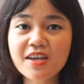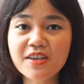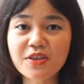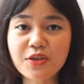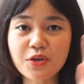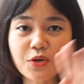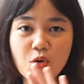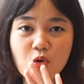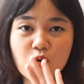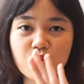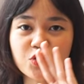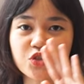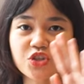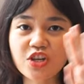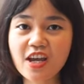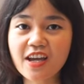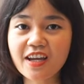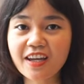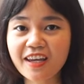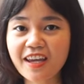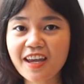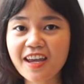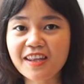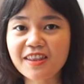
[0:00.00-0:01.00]
the
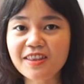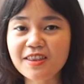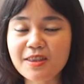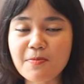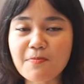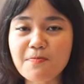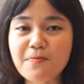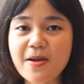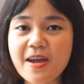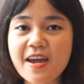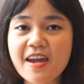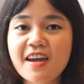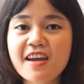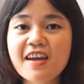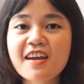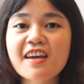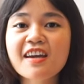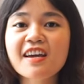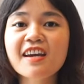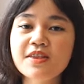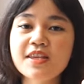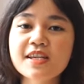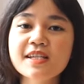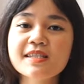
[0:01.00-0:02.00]
Gojek, and the Be.
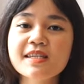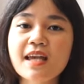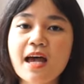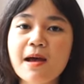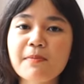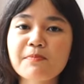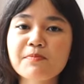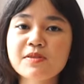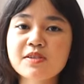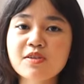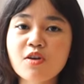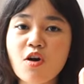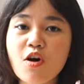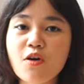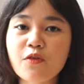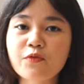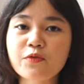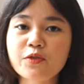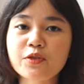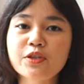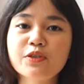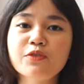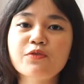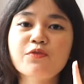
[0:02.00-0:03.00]
These apps
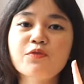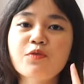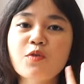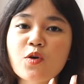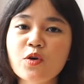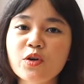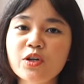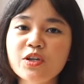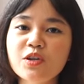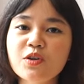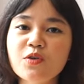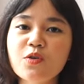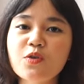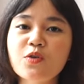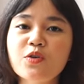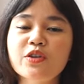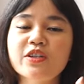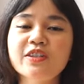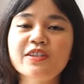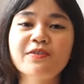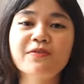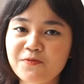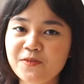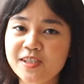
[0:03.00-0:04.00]
offer 4
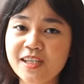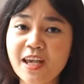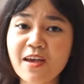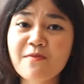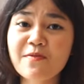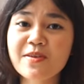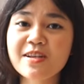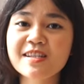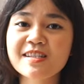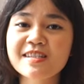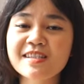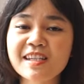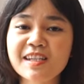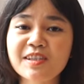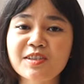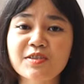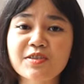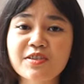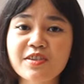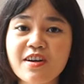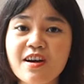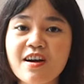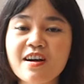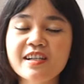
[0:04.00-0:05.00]
or
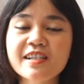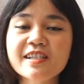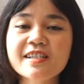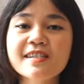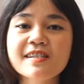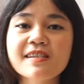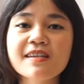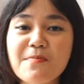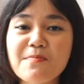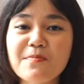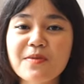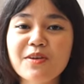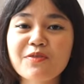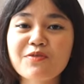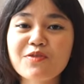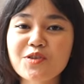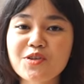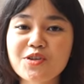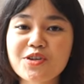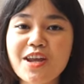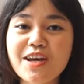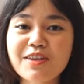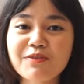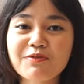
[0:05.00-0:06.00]
7-seater cars. If
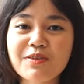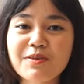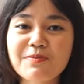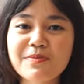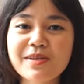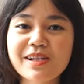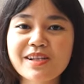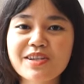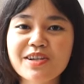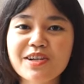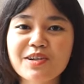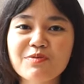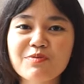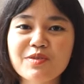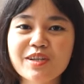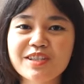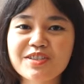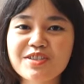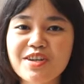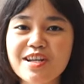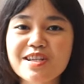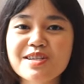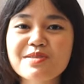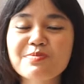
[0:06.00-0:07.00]
you're not familiar with
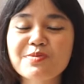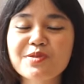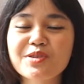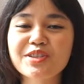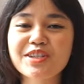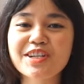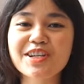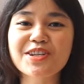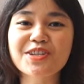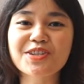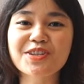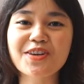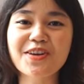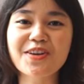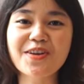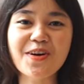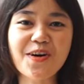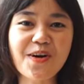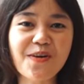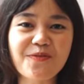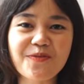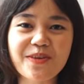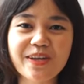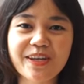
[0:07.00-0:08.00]
transportation of